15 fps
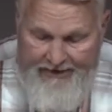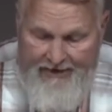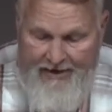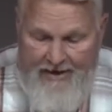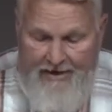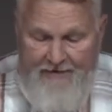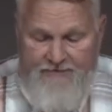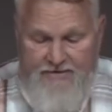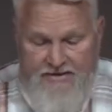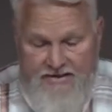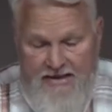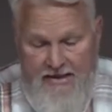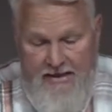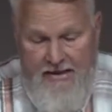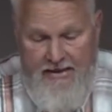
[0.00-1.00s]
have
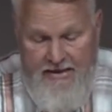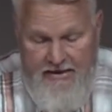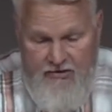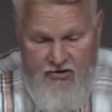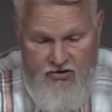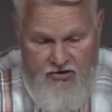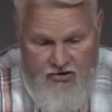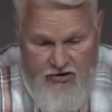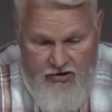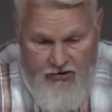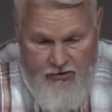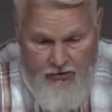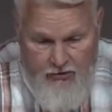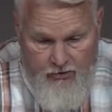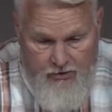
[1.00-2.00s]
sinned against
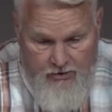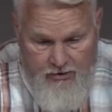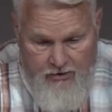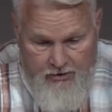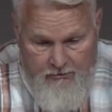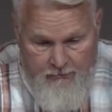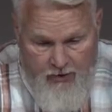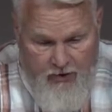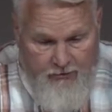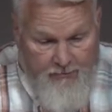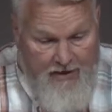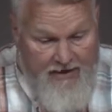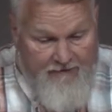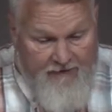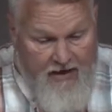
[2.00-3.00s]
you. Both
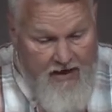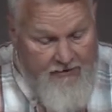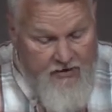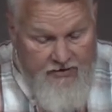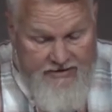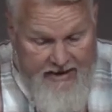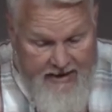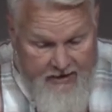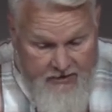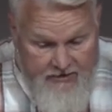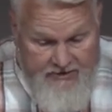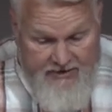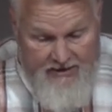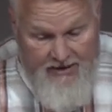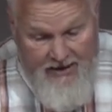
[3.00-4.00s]
my father's
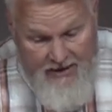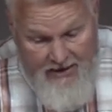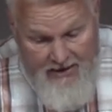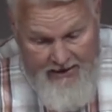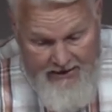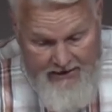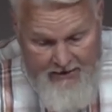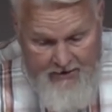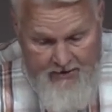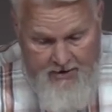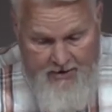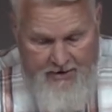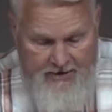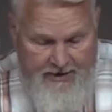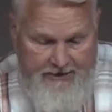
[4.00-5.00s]
house and I
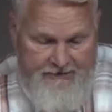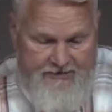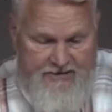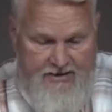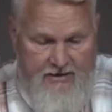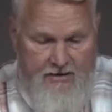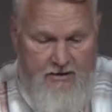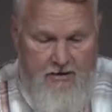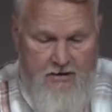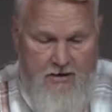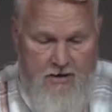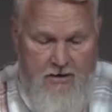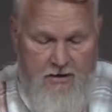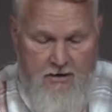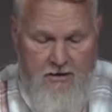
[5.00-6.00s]
have sinned.
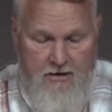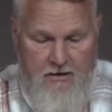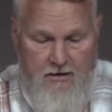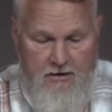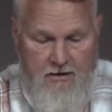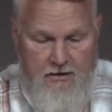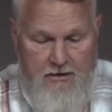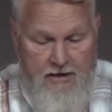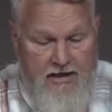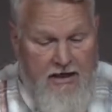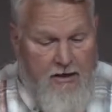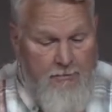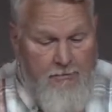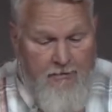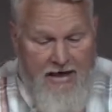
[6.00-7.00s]

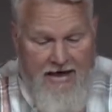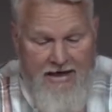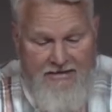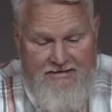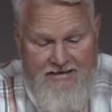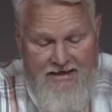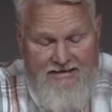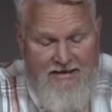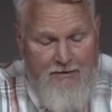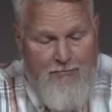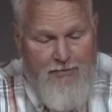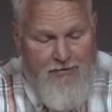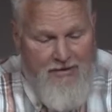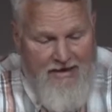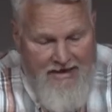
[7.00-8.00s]
Nehemiah says it
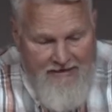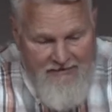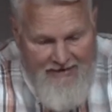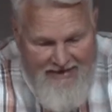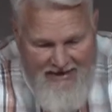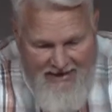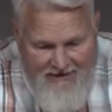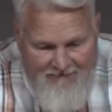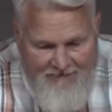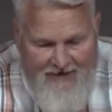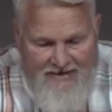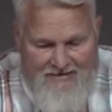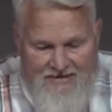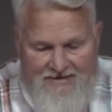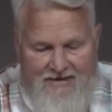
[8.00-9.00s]
plainly. He
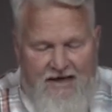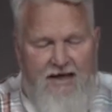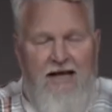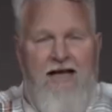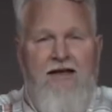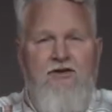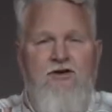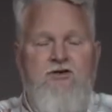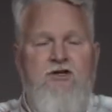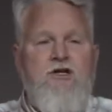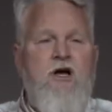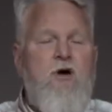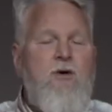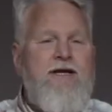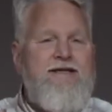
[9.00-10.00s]
confesses it. There's
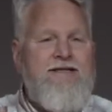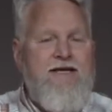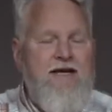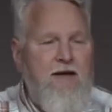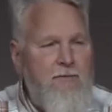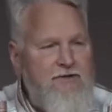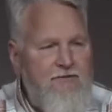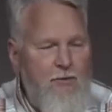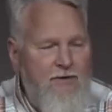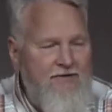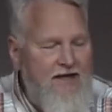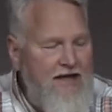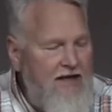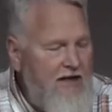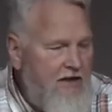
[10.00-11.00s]
no attempt with
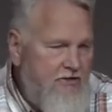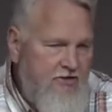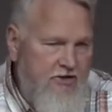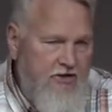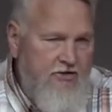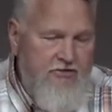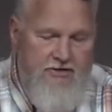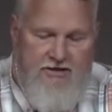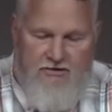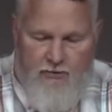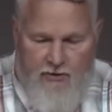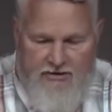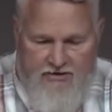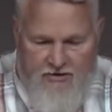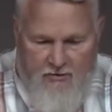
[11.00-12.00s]
any excuses
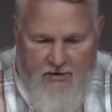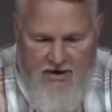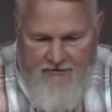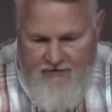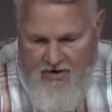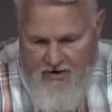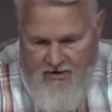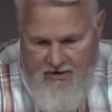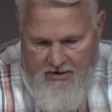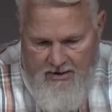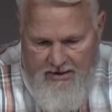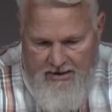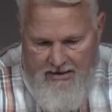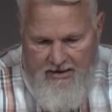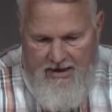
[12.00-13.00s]
whatsoever.
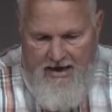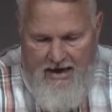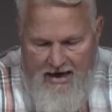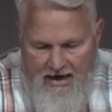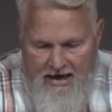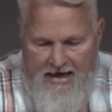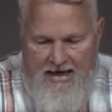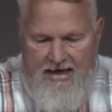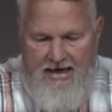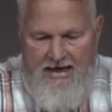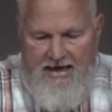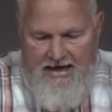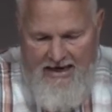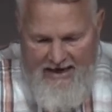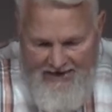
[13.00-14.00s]
I
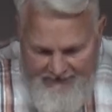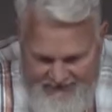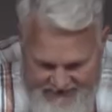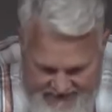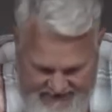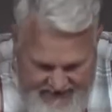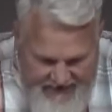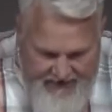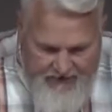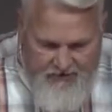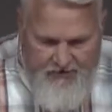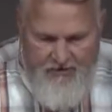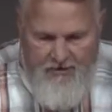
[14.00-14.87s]
have sinned.